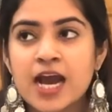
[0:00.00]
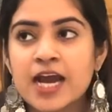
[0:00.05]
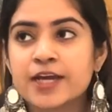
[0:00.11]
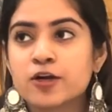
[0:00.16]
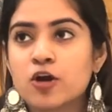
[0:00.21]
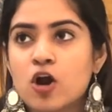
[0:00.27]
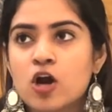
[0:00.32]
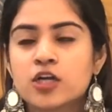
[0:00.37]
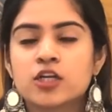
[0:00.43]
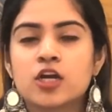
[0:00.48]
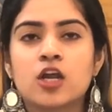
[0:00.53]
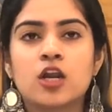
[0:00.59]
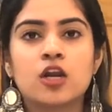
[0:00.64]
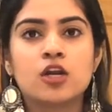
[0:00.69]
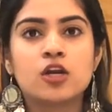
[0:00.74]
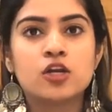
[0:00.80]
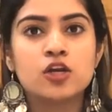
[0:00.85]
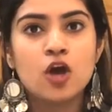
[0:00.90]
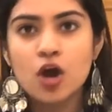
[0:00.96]
I got a
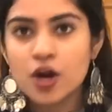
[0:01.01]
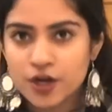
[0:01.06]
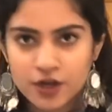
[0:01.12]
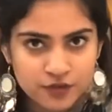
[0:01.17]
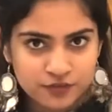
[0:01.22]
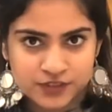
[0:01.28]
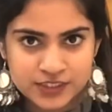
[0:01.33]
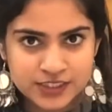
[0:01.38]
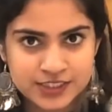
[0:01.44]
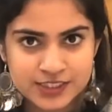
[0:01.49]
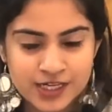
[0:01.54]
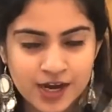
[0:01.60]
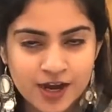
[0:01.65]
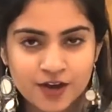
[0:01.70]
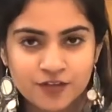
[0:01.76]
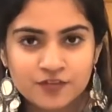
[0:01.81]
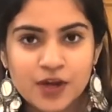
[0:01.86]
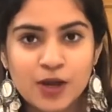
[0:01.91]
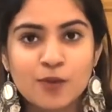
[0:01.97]
lot of
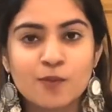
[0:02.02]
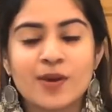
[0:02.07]
stuff.